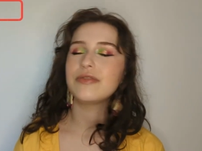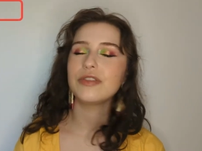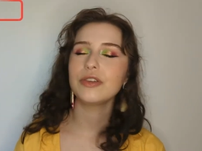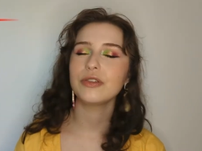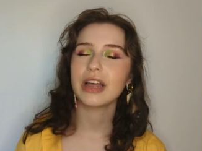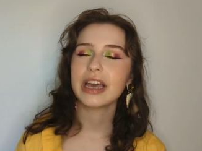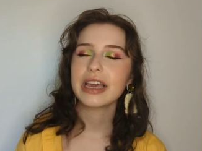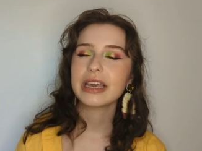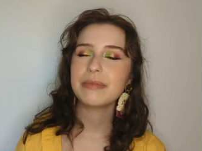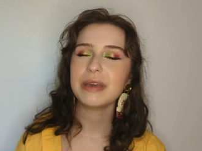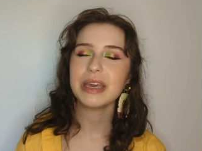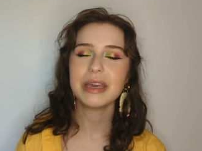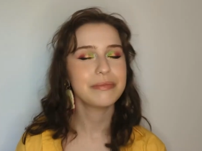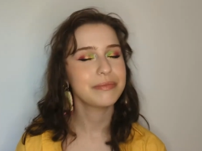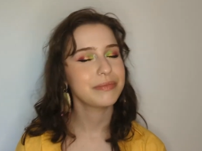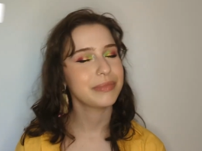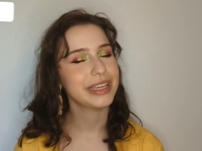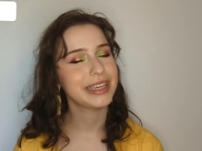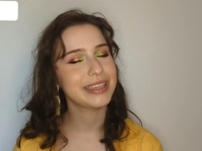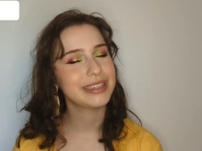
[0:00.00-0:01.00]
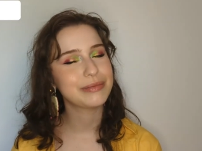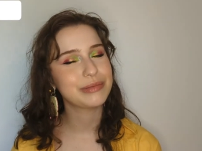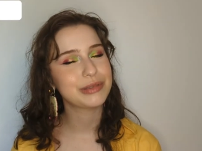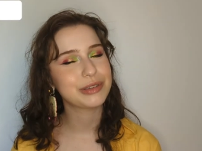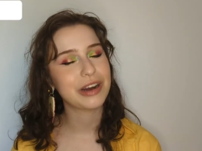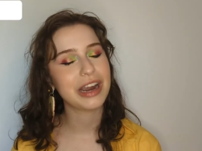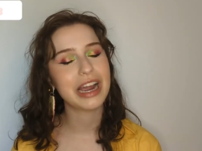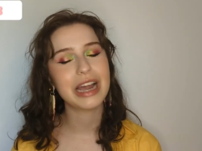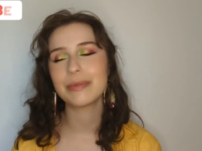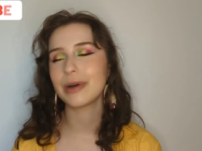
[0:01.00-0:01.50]
If you like me, please
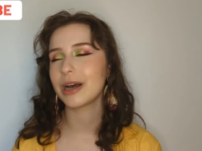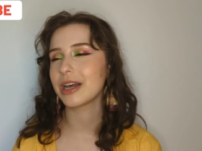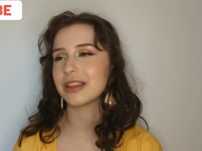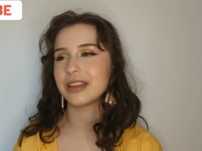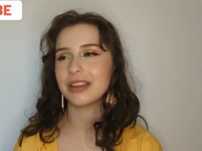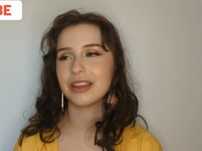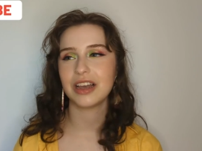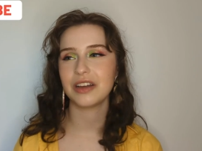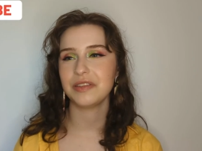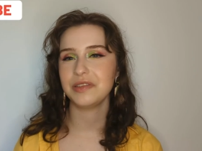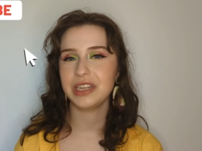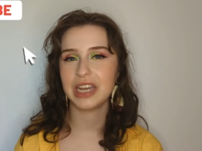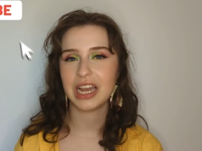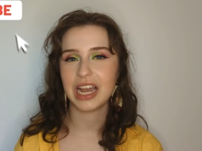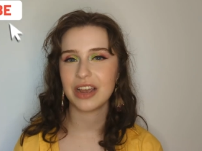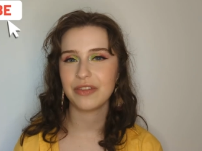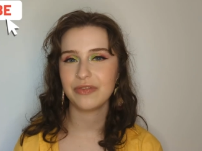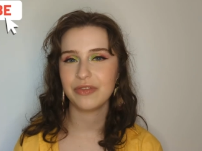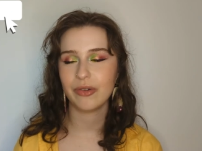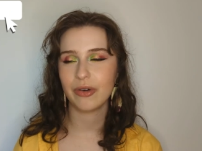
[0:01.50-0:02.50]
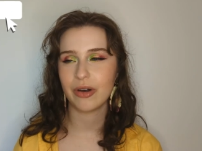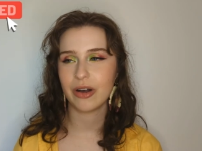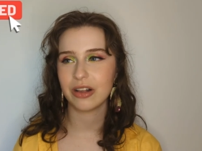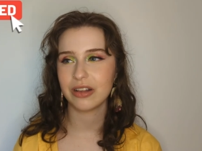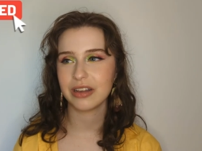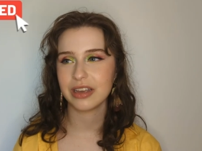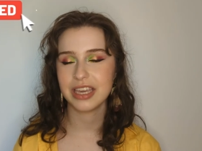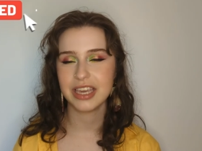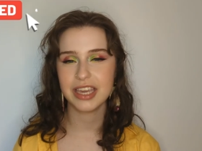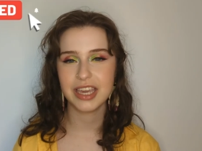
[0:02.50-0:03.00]
subscribe. I'd love to have you
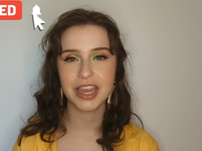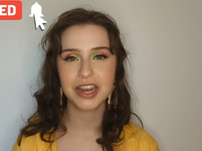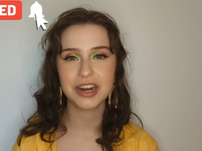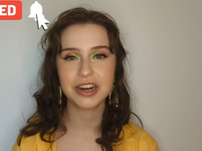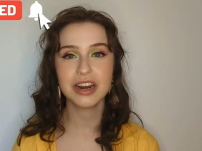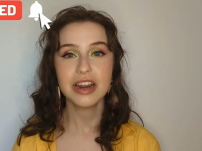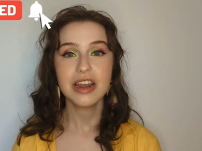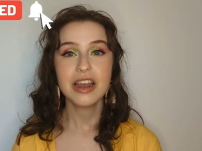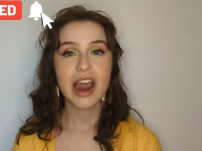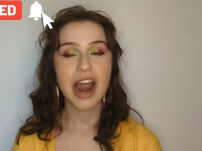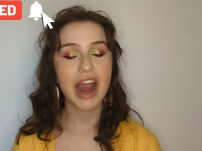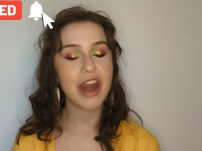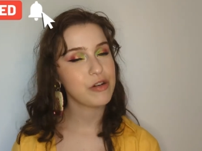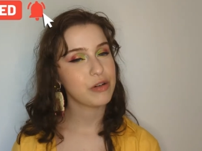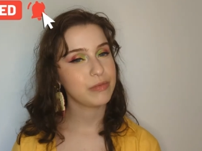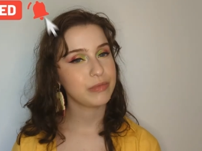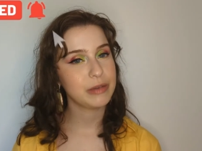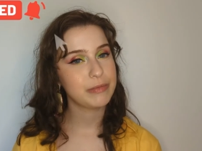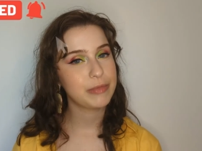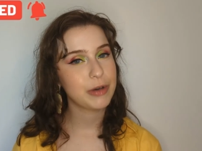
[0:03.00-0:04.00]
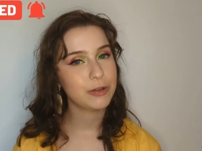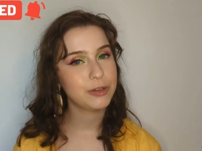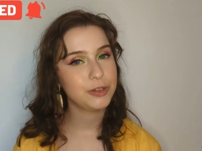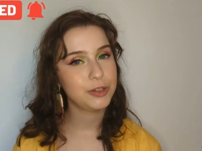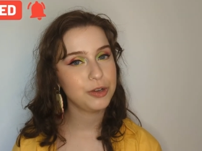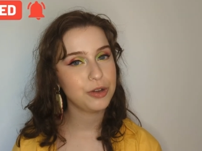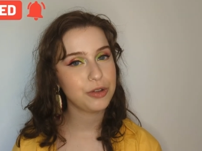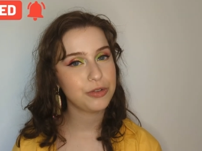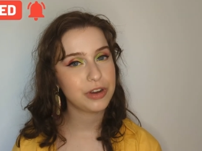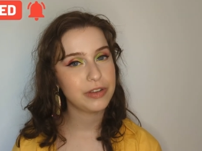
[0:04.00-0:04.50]
all here. I normally post
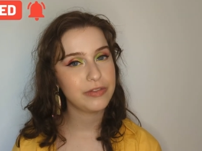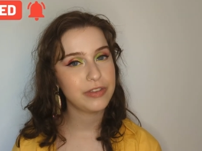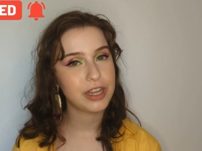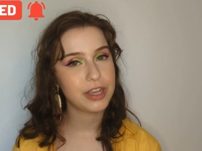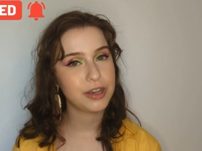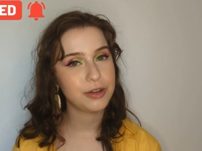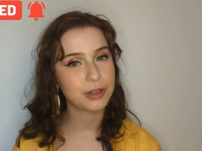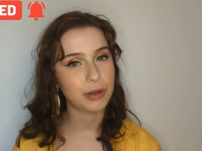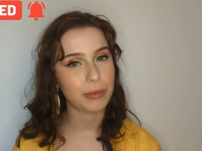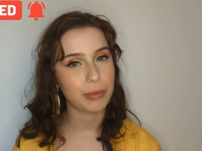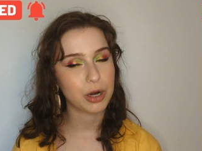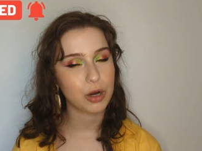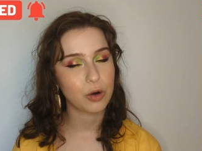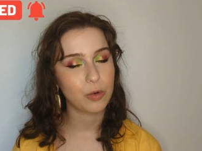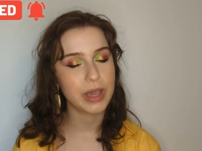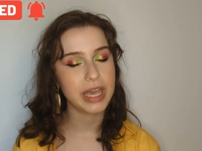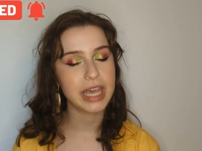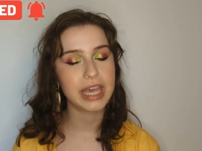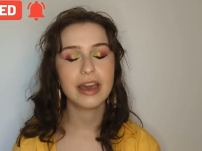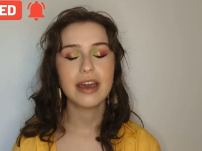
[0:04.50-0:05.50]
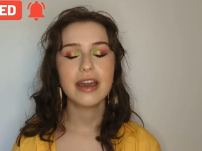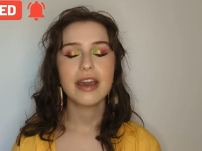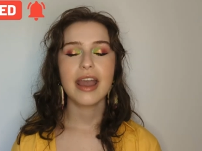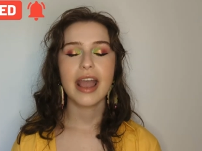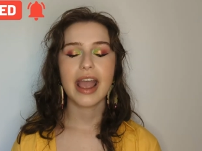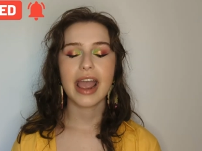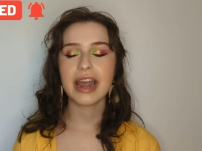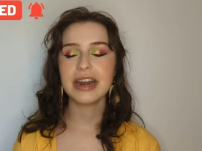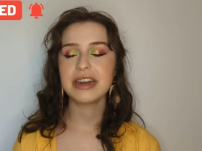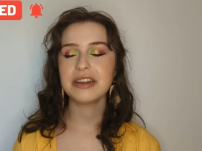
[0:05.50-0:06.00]
two to three videos per week.
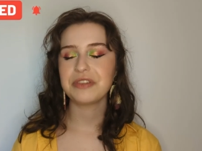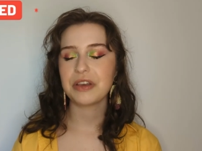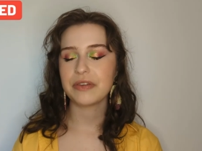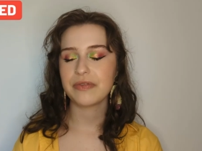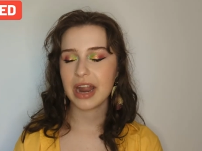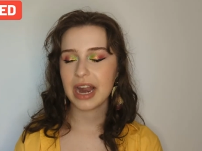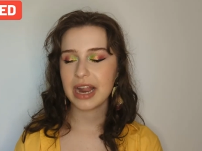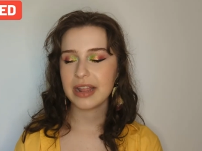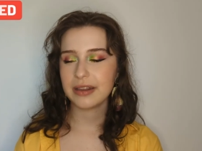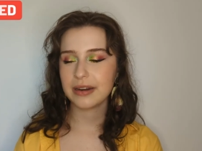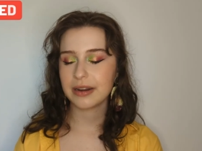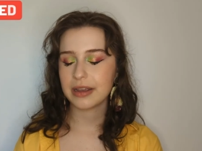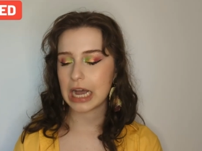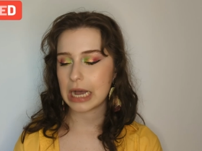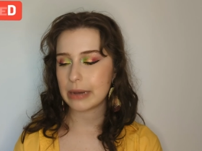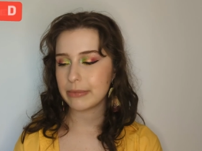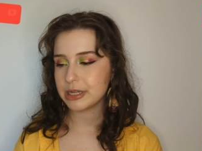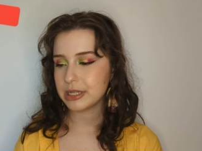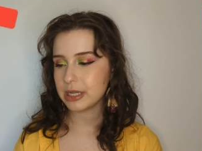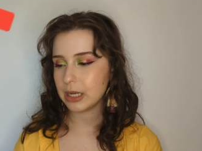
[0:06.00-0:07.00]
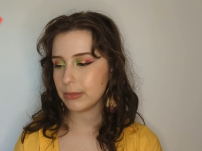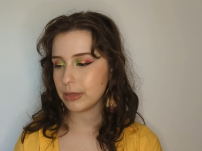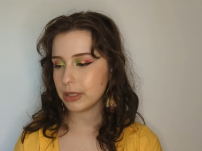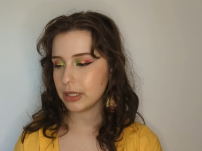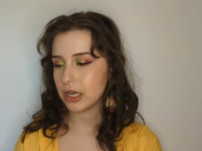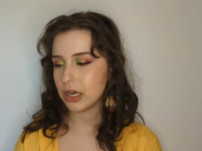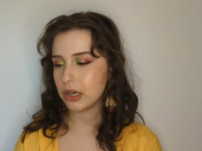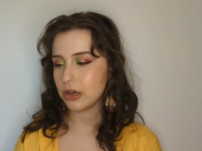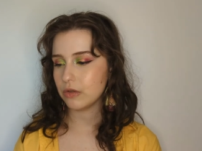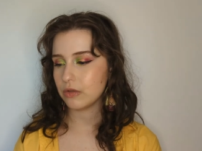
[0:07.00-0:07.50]
And if you have anything to comment down
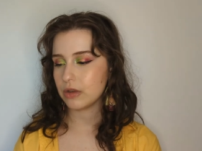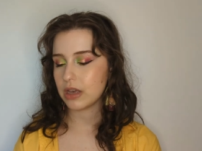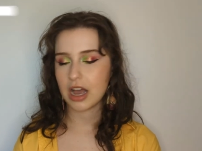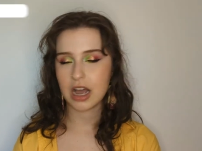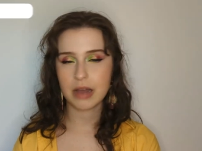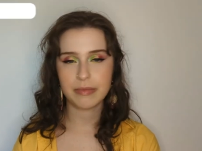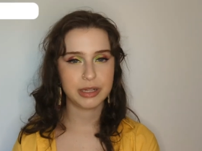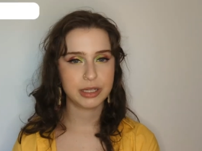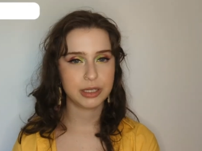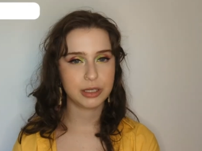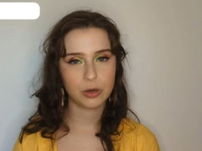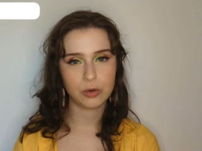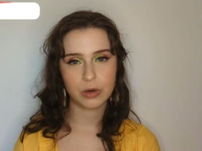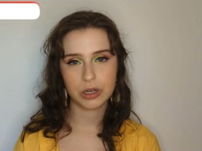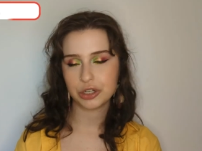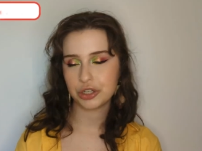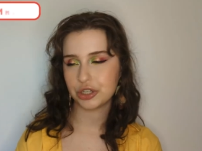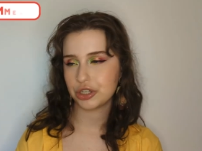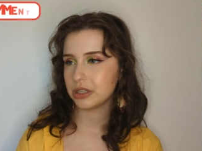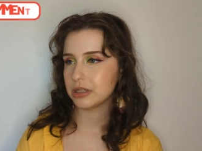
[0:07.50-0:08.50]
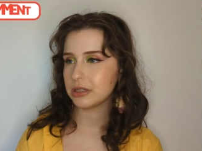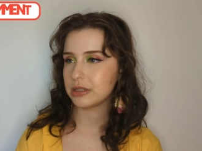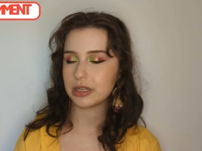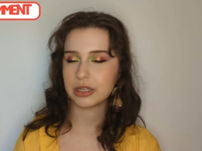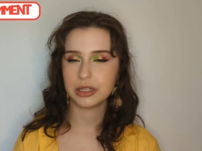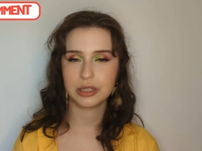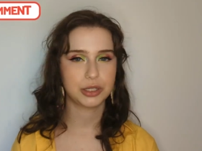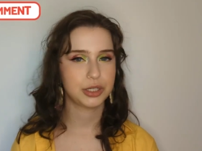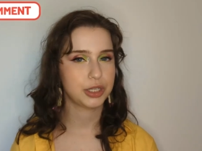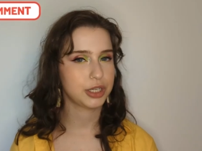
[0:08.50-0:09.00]
below, comments, questions,
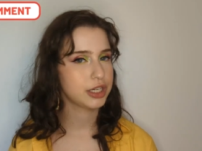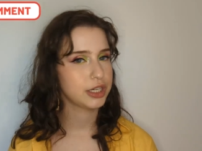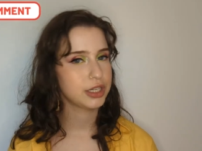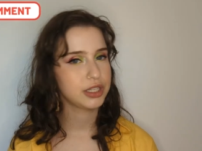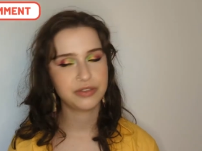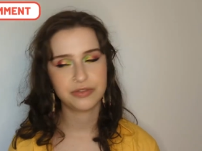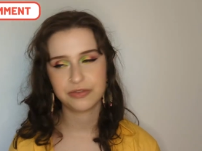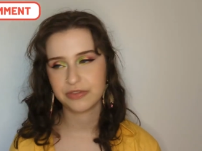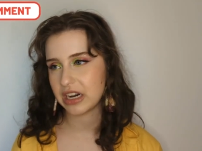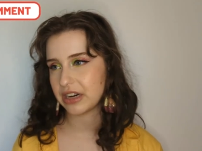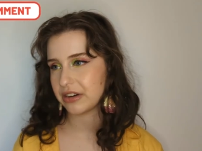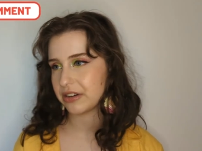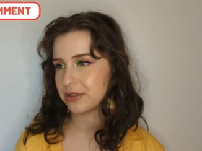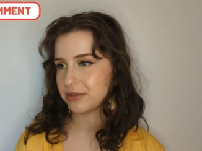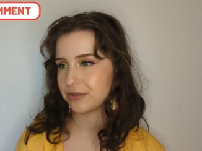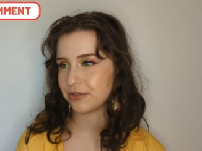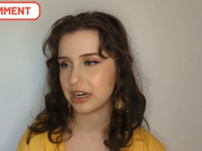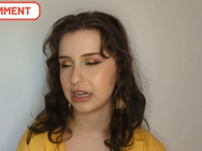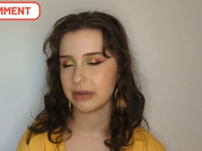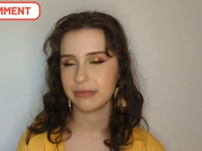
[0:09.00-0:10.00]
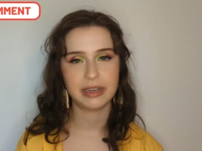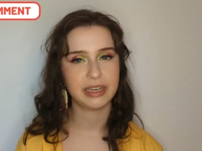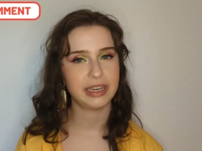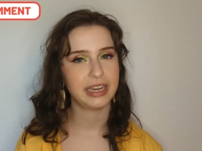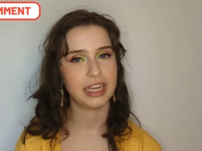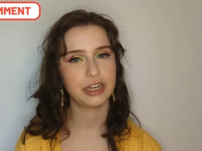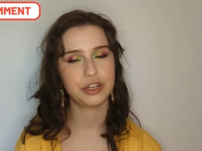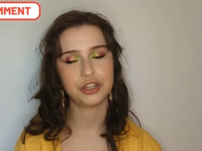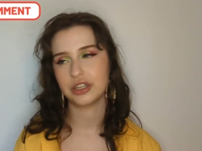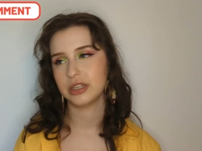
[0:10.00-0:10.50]
concerns, fragrance
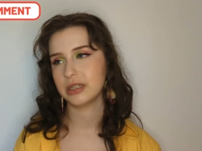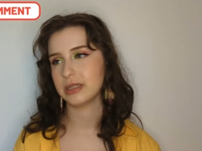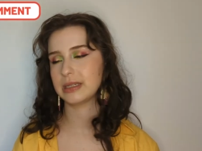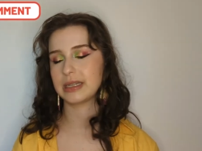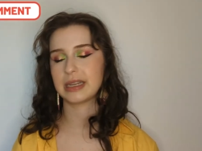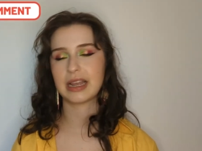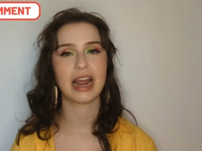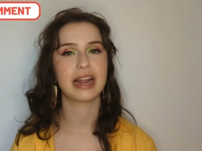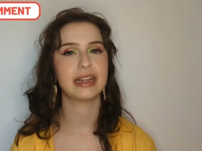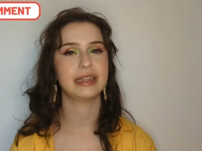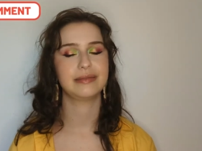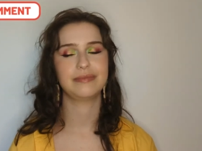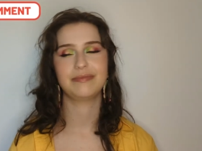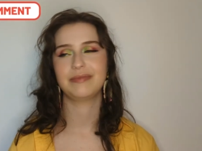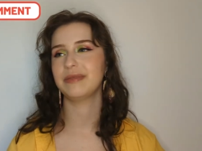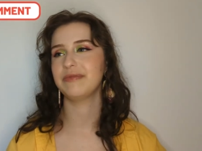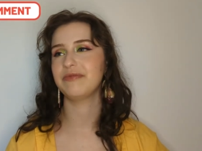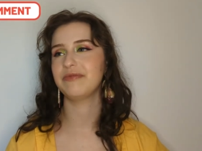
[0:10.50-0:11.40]
recommendations, kind of